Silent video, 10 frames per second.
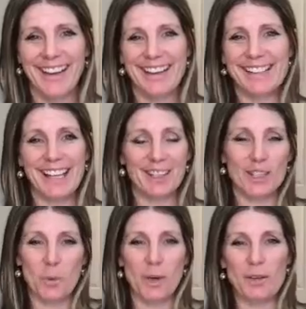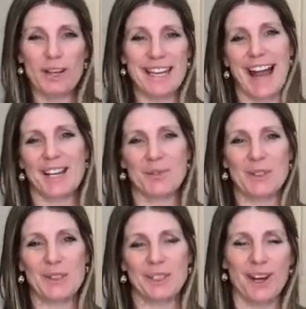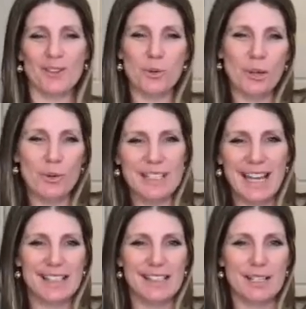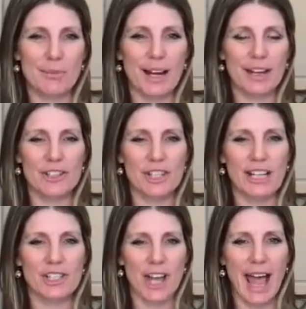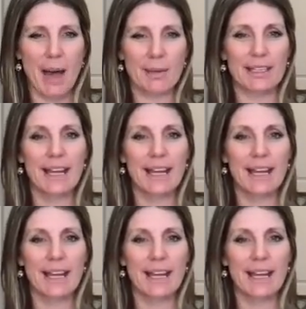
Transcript: It's like the 21-90 rule, 21 days to break or change a habit,